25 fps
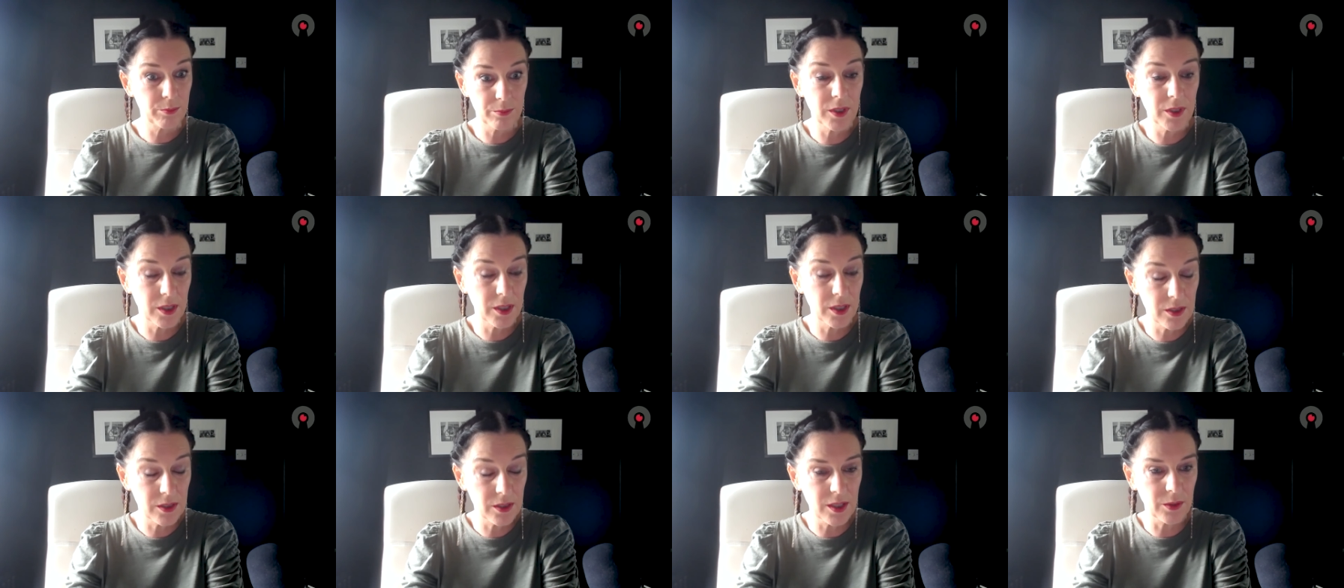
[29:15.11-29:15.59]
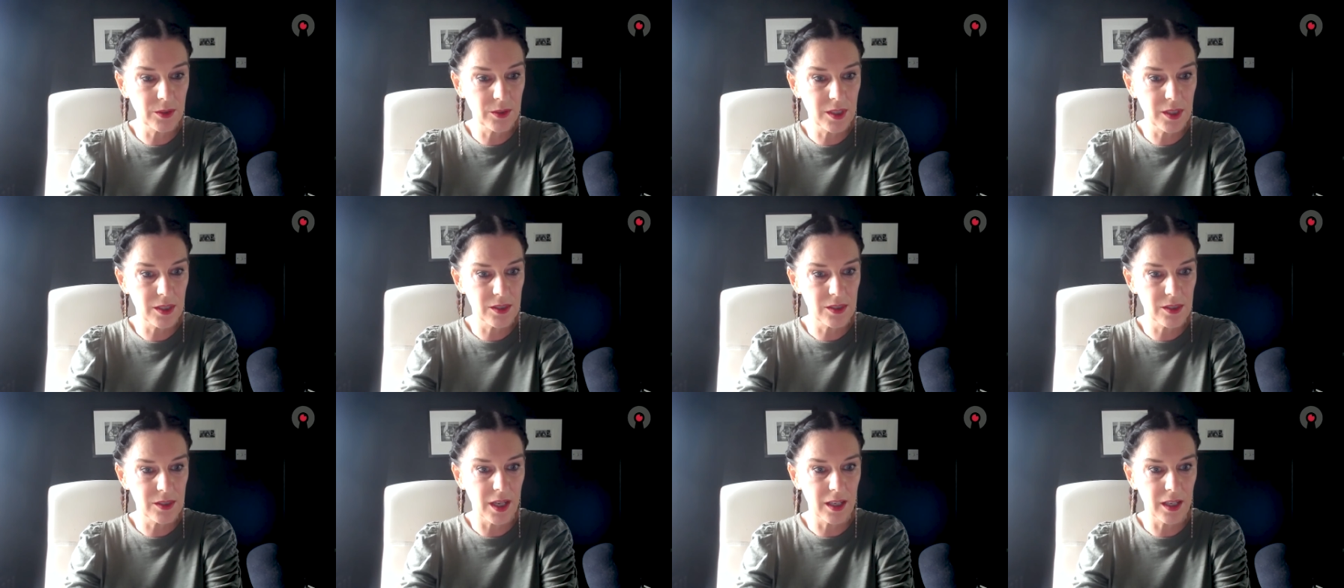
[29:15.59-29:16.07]

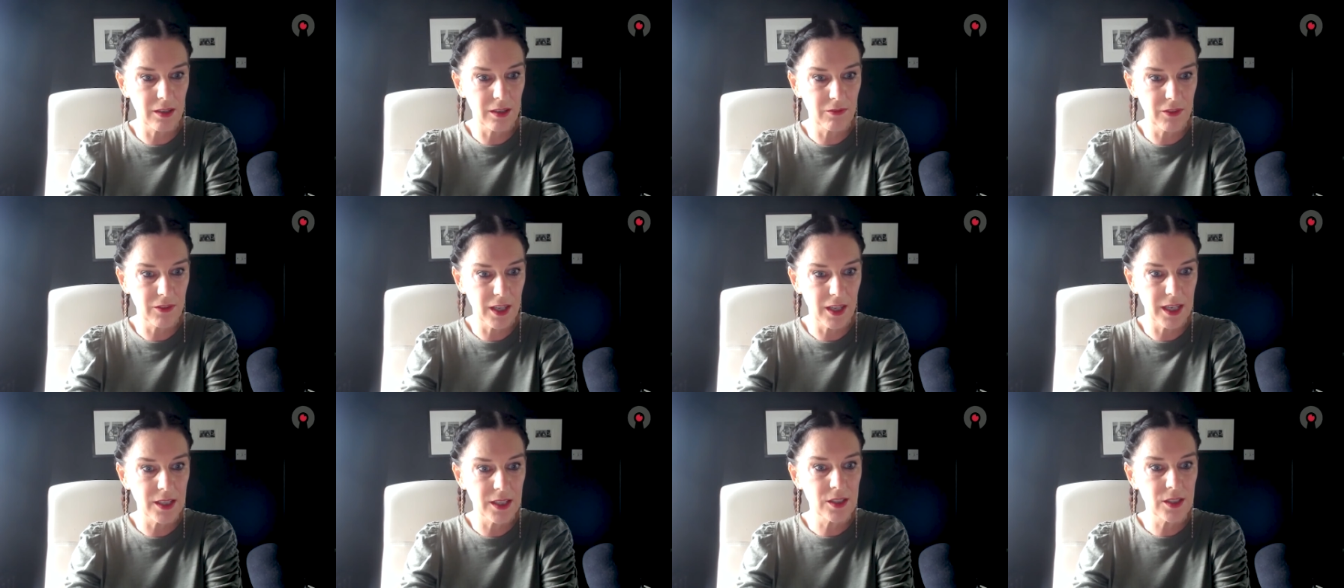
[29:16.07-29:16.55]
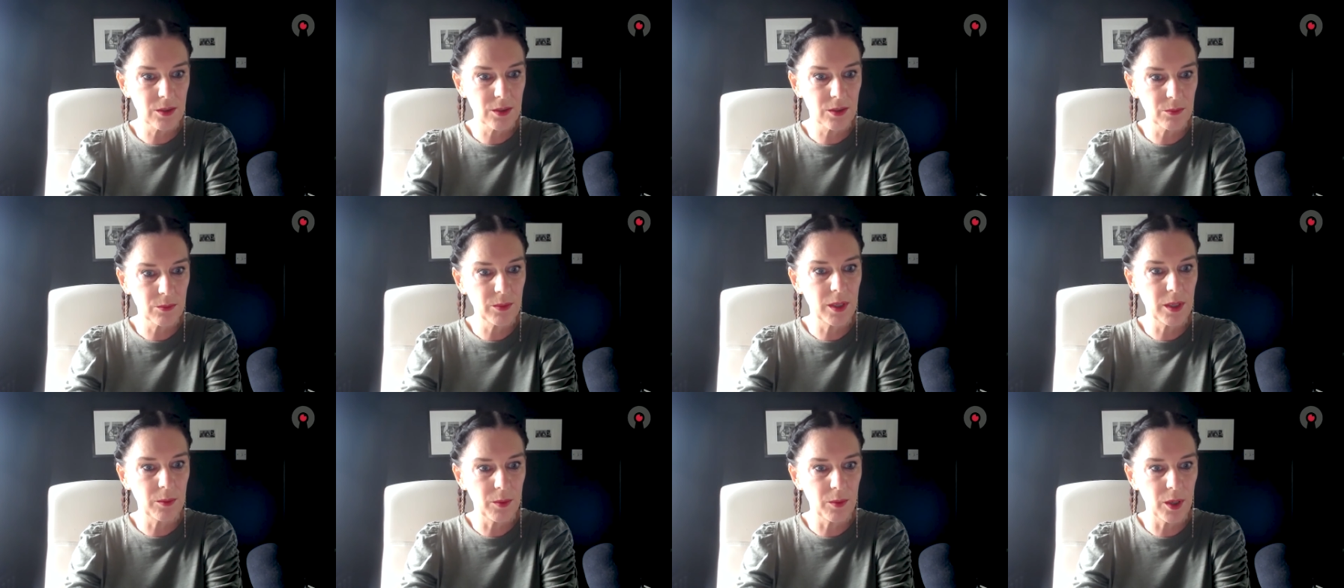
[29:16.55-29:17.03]
consultant side of things,
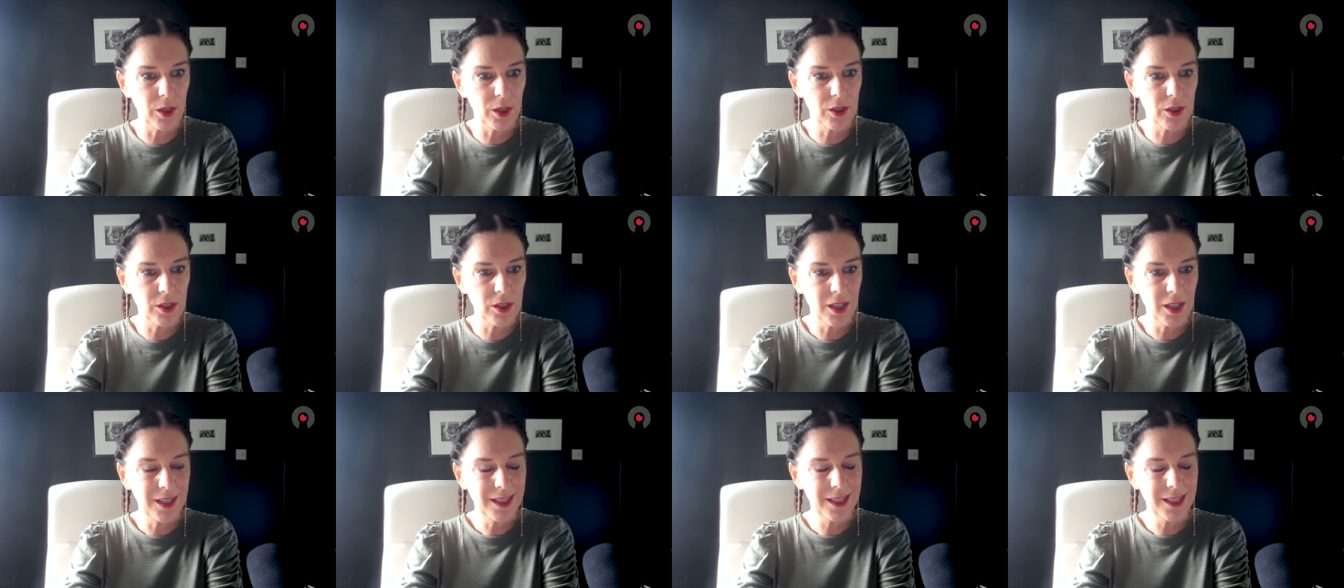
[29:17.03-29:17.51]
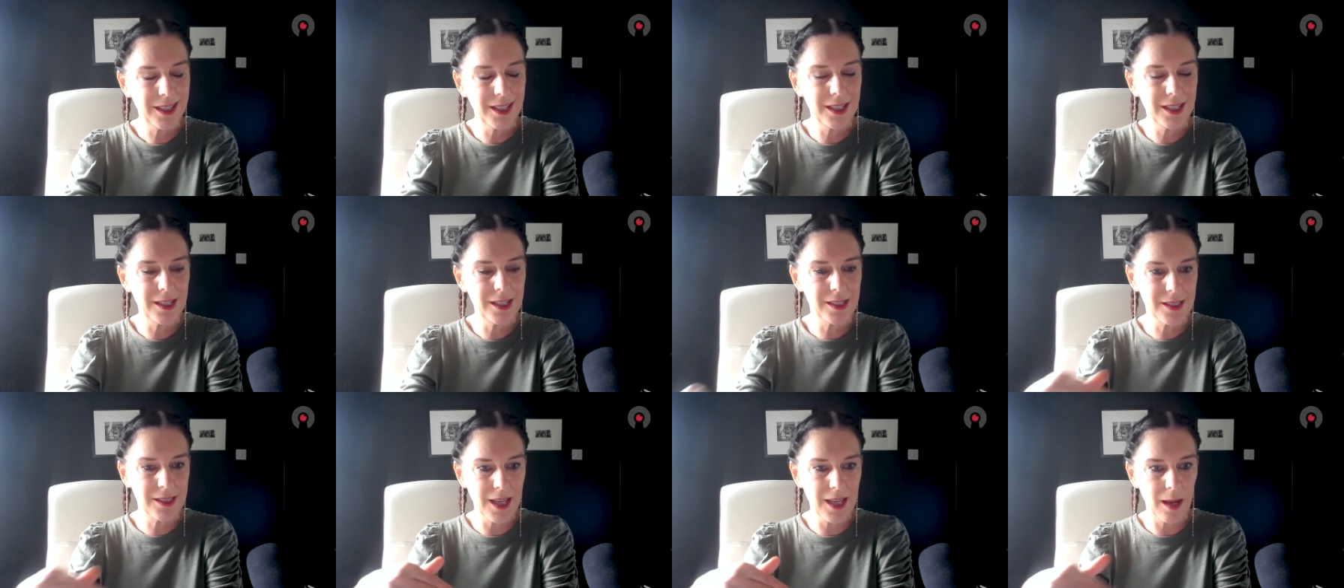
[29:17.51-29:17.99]
we would
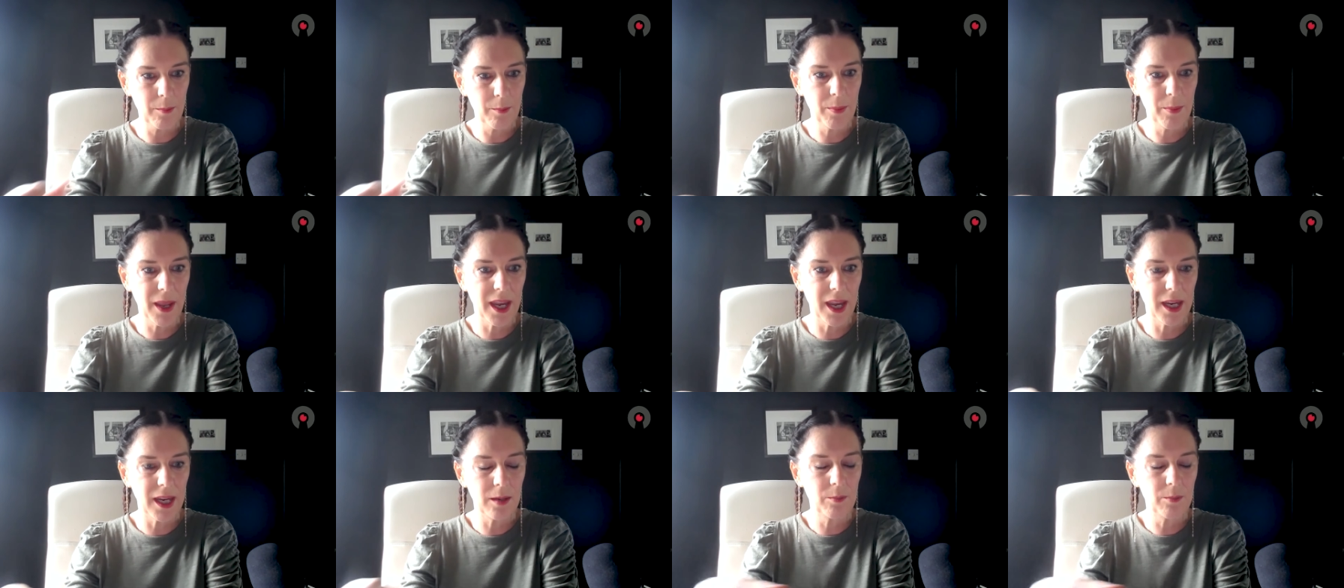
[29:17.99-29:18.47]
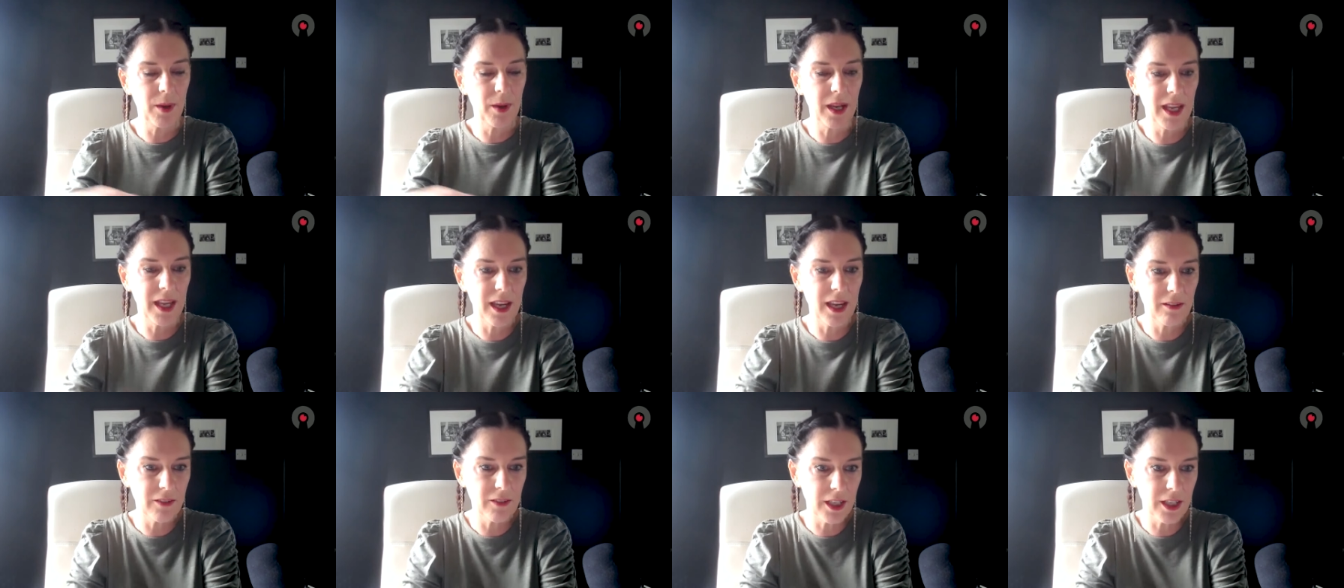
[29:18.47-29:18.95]
ease that pain by
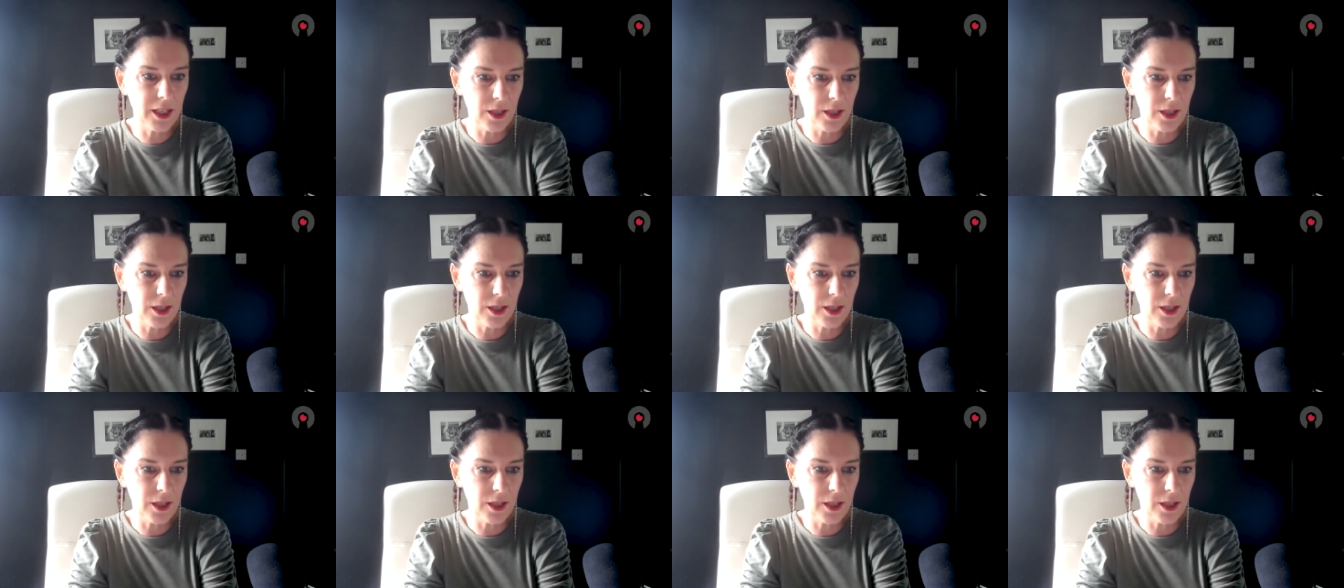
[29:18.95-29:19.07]
having